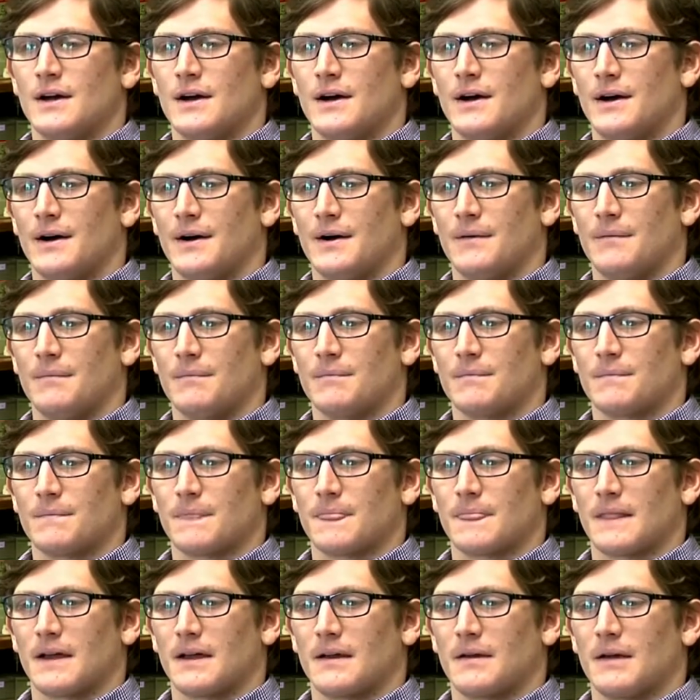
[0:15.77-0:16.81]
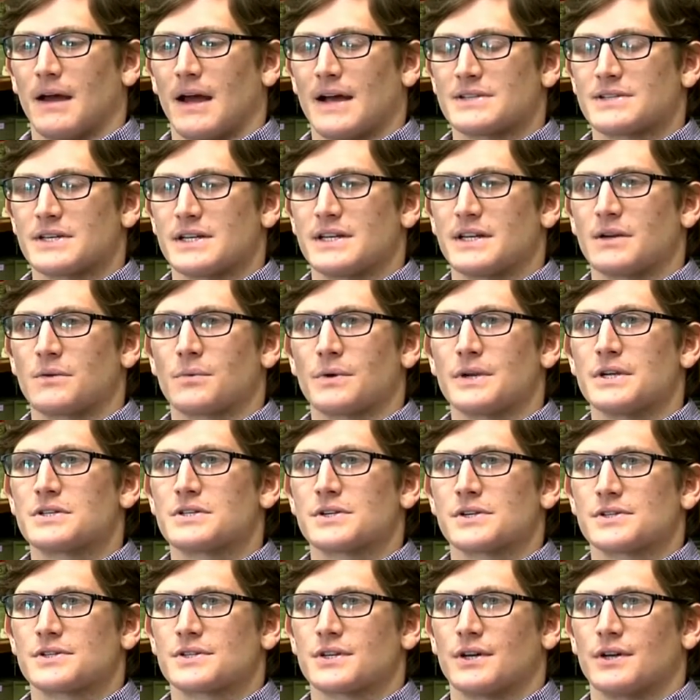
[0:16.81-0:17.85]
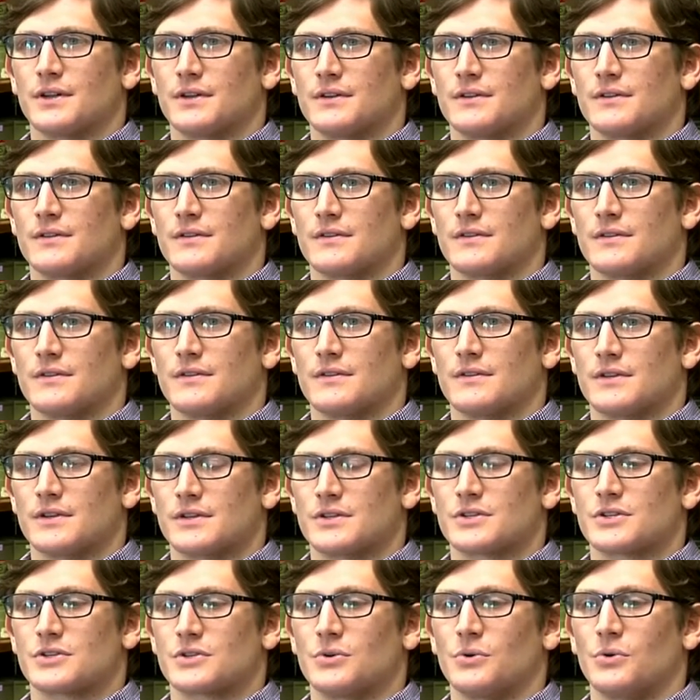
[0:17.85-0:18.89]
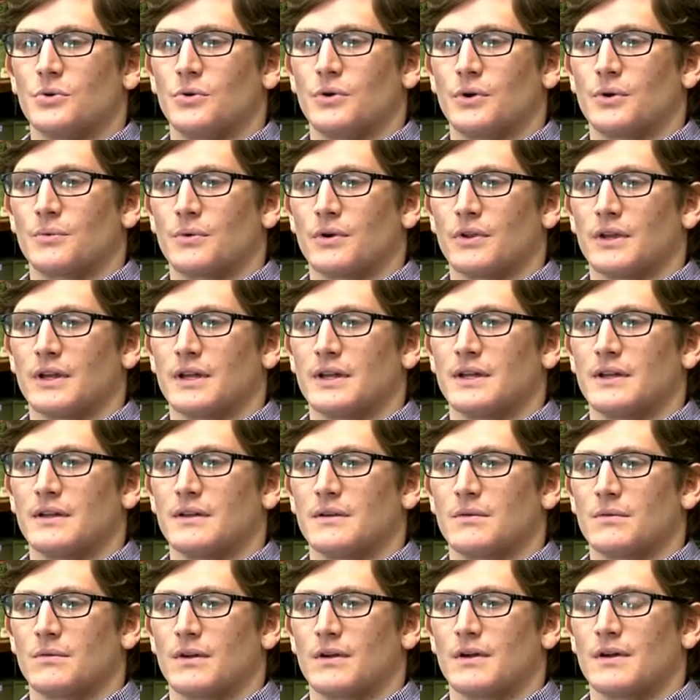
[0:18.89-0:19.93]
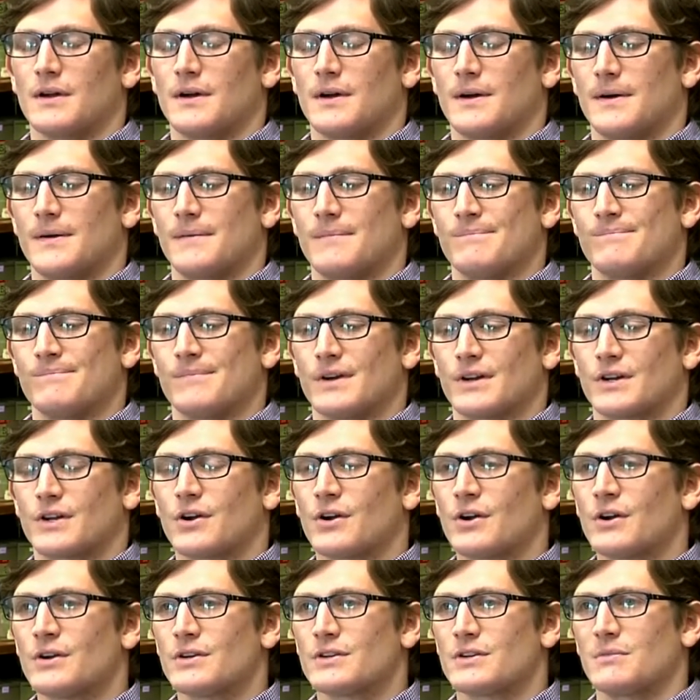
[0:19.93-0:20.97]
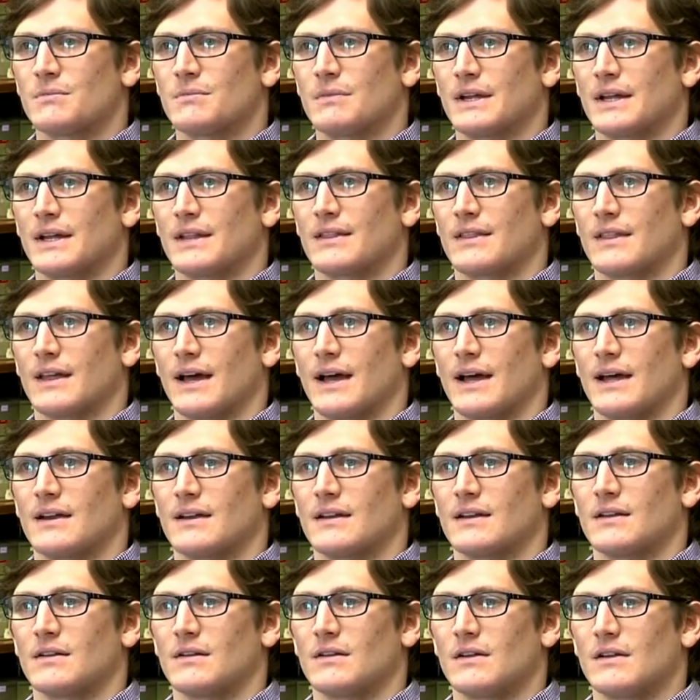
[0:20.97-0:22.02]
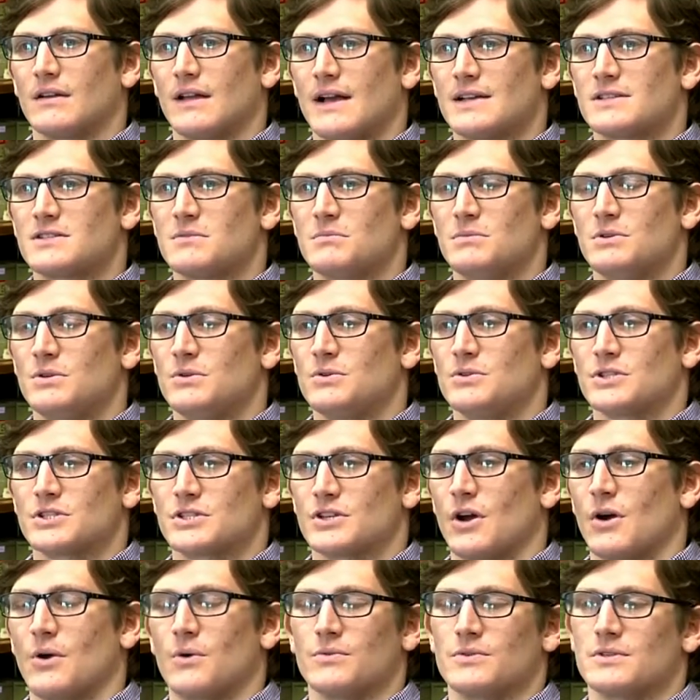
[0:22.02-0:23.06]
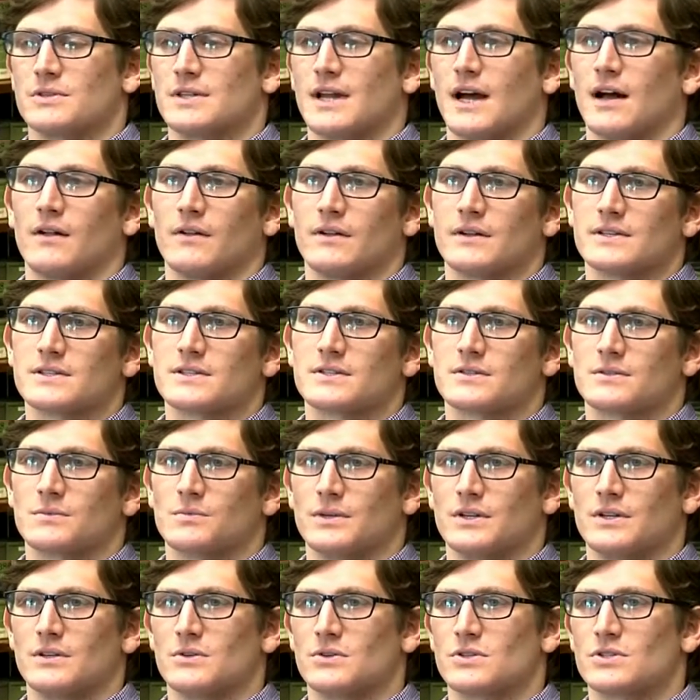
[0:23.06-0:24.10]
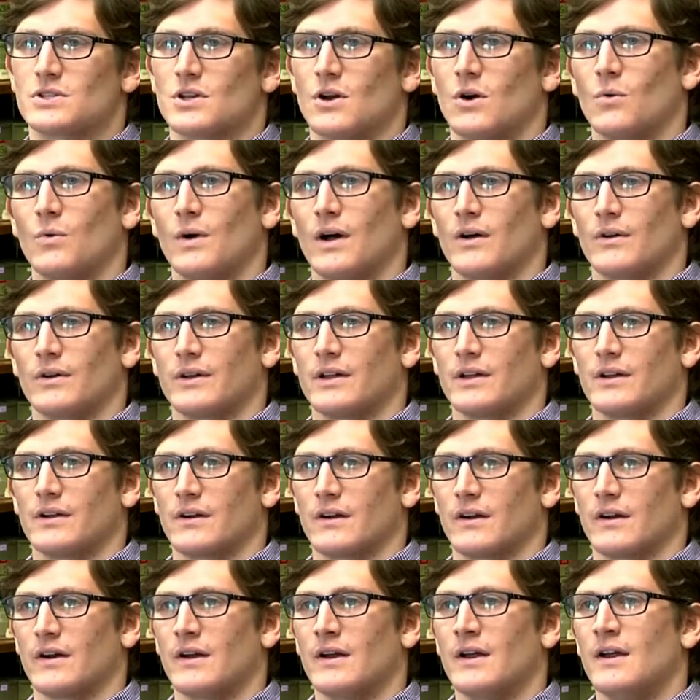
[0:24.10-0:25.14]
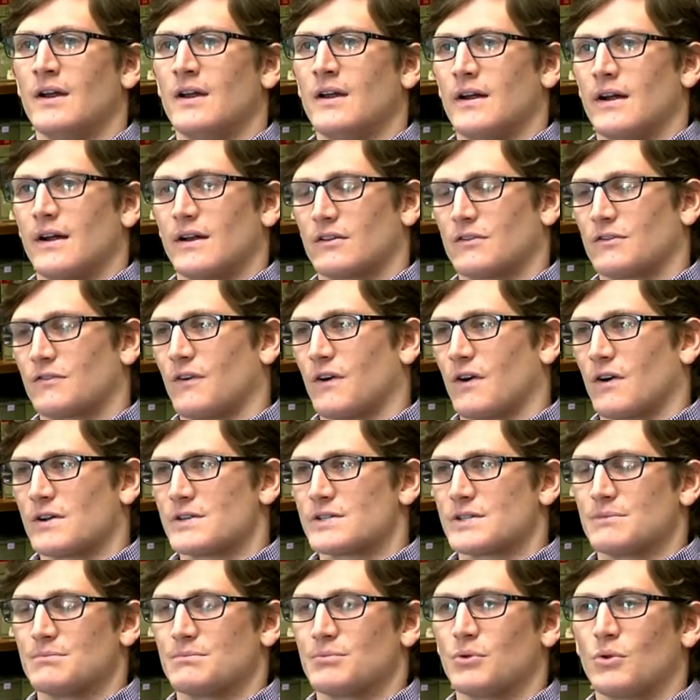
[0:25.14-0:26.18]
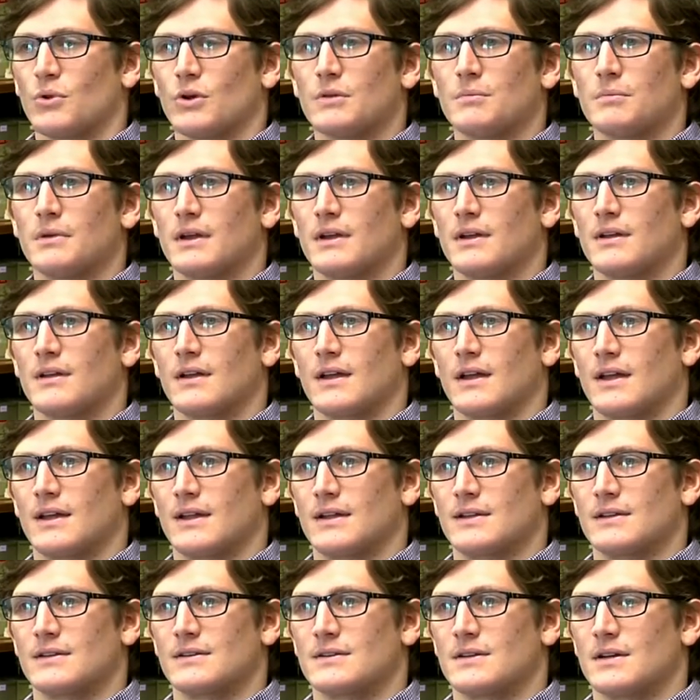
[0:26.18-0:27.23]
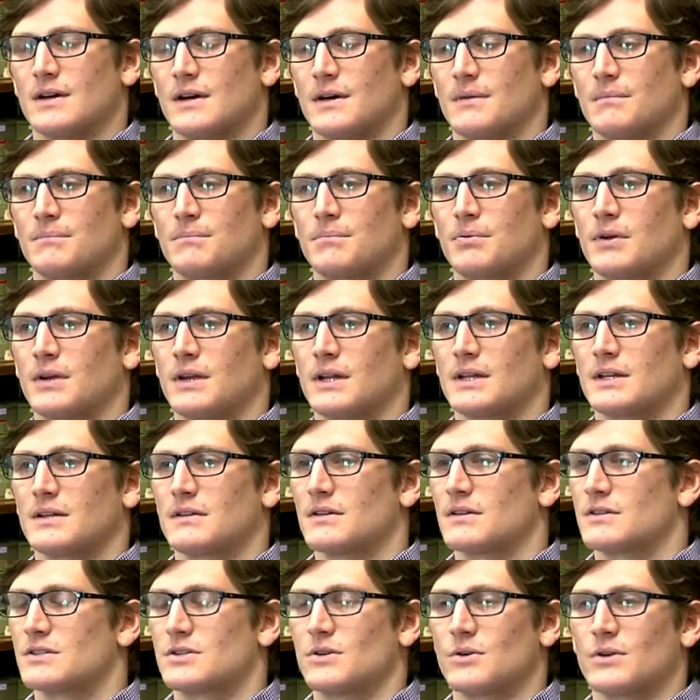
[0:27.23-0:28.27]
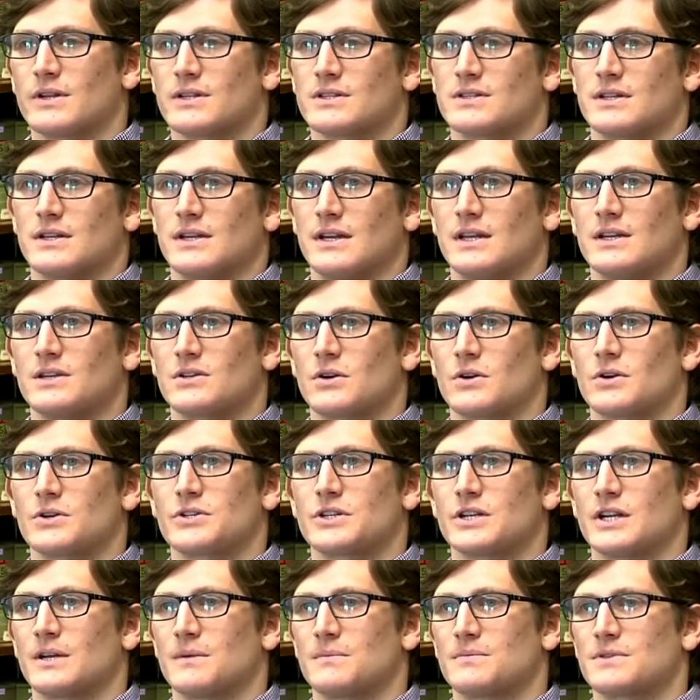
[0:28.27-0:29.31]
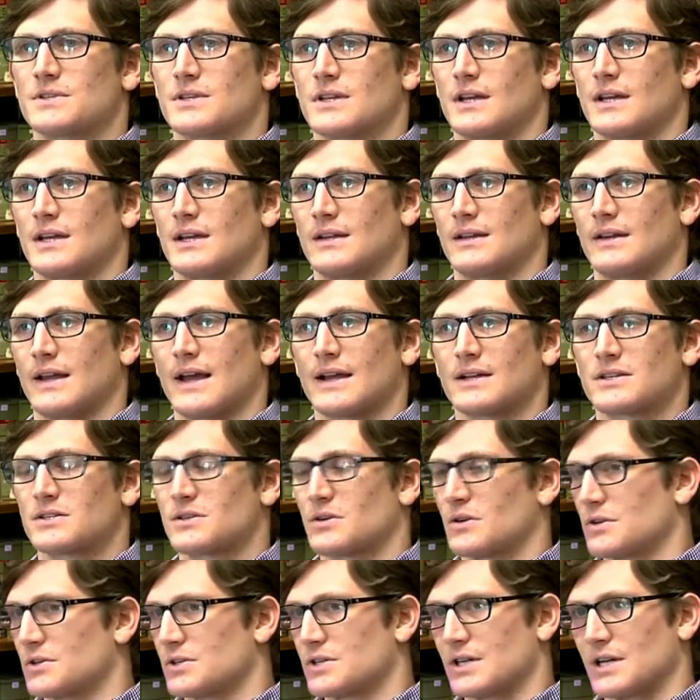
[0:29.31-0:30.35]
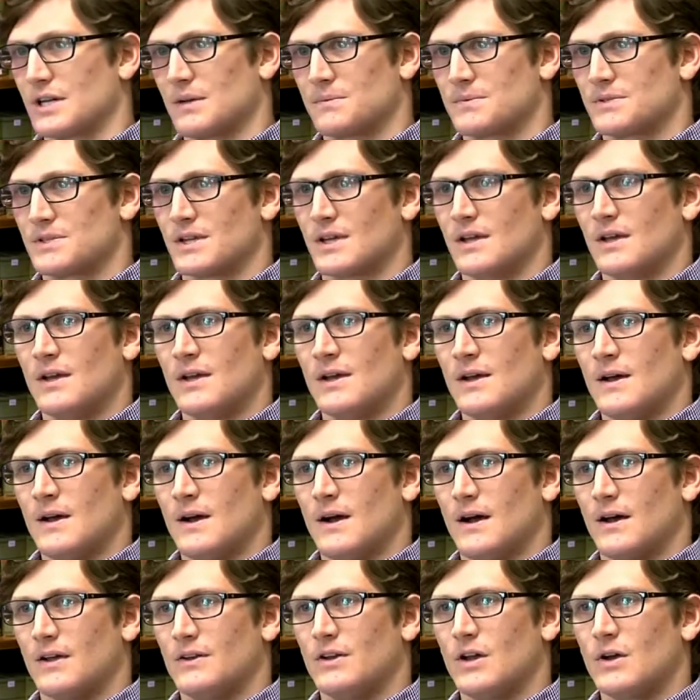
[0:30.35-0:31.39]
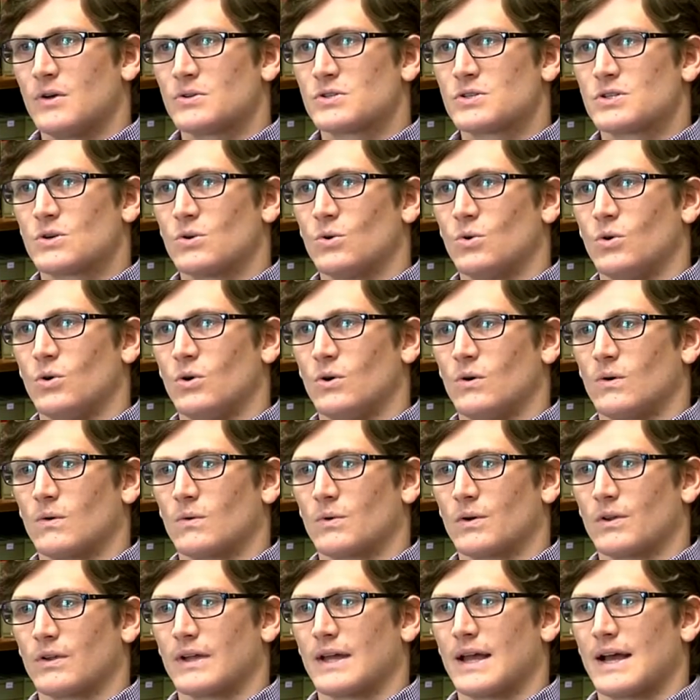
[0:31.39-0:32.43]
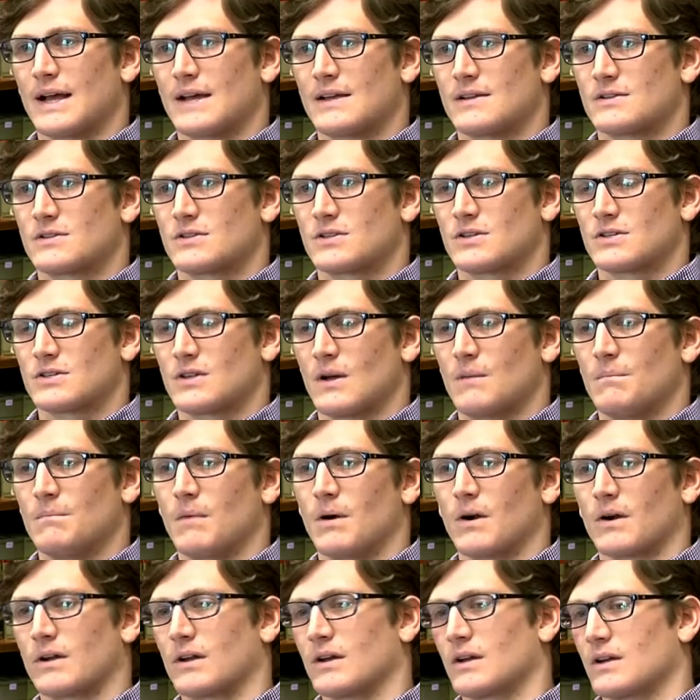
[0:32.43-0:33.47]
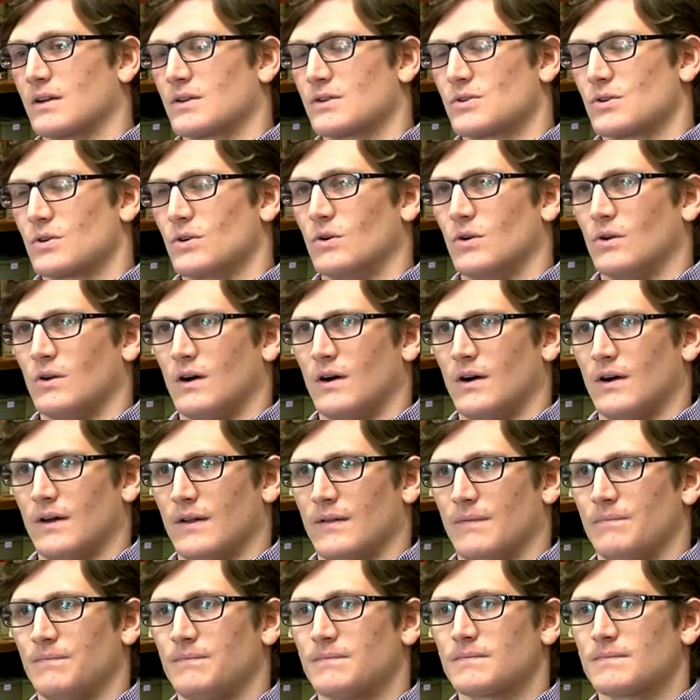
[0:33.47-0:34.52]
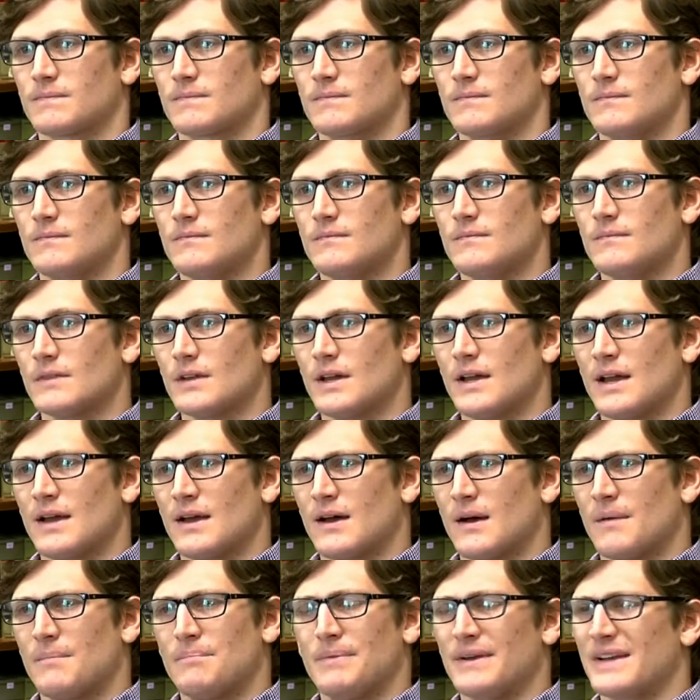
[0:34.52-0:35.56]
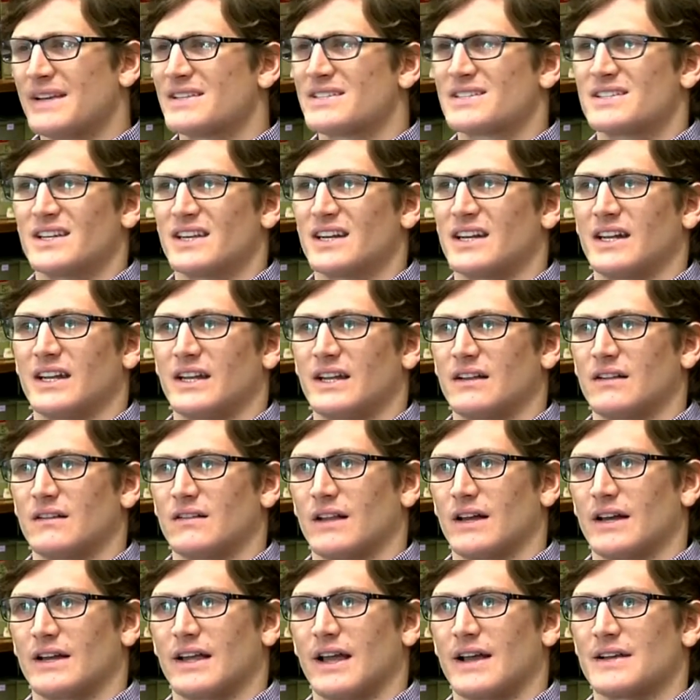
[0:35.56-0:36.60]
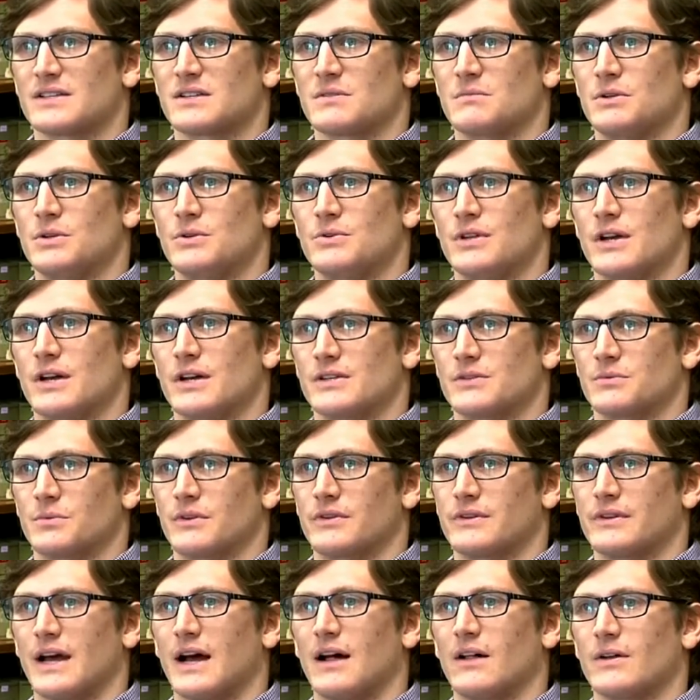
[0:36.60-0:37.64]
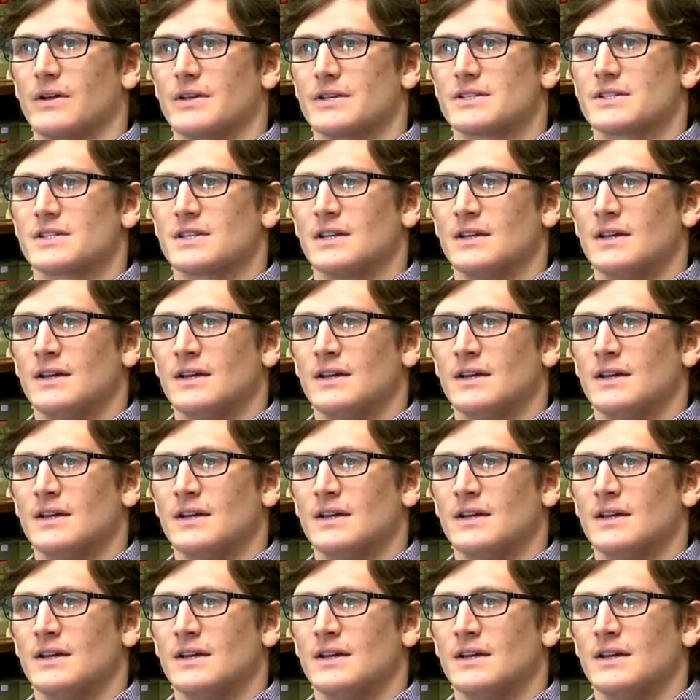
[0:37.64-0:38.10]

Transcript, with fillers: Um, I, as I did research on the school, it really um, occurred to me that SMU just owns Dallas. We do so well here as far as employment and um, putting students in internships and externships. Uh, no school really has just a market control on a, big city like SMU does with Dallas.